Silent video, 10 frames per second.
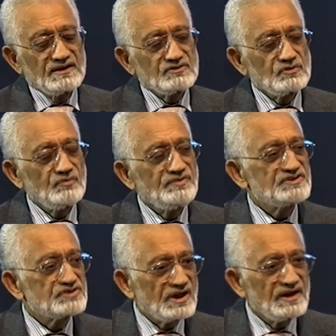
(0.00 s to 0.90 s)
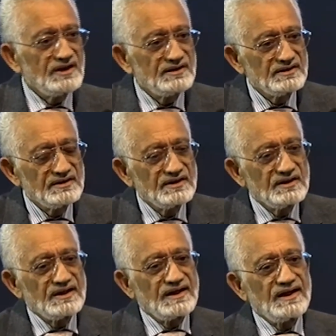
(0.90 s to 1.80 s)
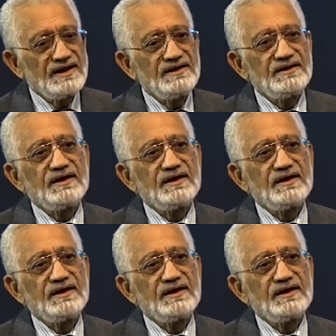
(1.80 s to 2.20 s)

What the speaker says: So we struggled and